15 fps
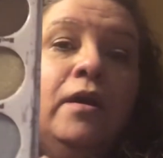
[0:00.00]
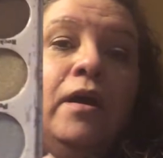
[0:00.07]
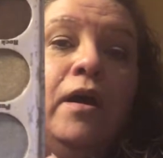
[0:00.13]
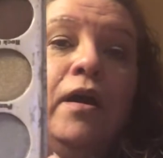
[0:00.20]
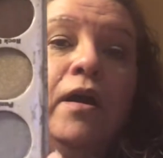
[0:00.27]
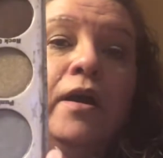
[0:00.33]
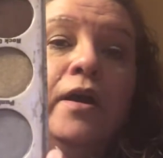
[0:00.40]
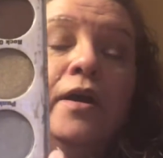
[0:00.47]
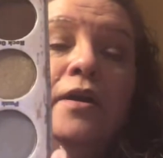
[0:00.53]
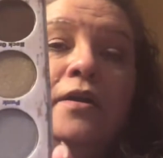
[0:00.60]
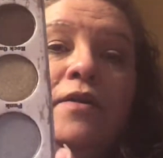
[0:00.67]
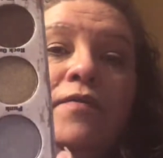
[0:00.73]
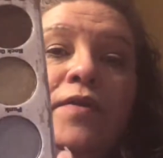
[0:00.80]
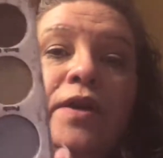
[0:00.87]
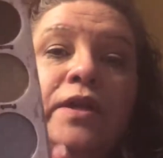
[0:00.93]
are,
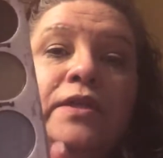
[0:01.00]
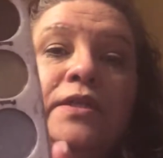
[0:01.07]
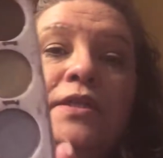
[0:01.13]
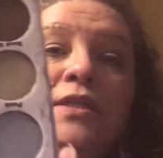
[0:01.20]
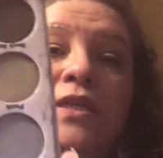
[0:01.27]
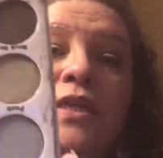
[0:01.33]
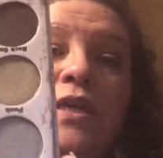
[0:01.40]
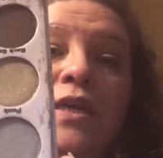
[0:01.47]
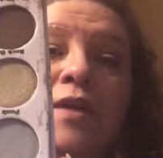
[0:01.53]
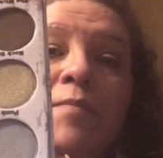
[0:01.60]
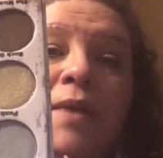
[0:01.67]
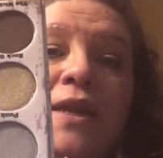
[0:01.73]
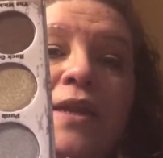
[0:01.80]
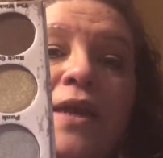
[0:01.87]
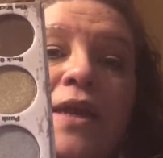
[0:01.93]
if you can see it in
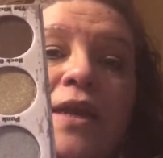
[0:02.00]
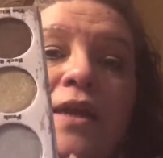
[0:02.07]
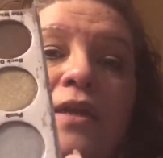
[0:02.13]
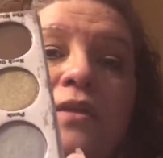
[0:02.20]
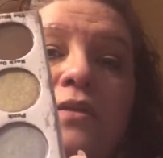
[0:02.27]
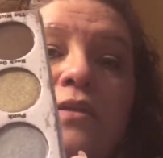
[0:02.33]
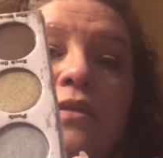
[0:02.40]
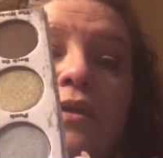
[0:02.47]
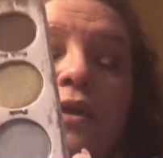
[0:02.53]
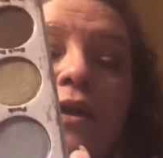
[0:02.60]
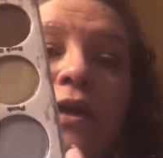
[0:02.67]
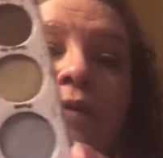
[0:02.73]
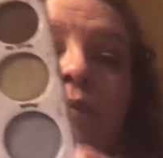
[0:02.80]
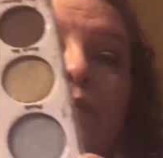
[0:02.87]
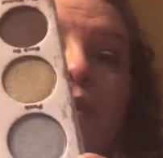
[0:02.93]
my lighting, sorry,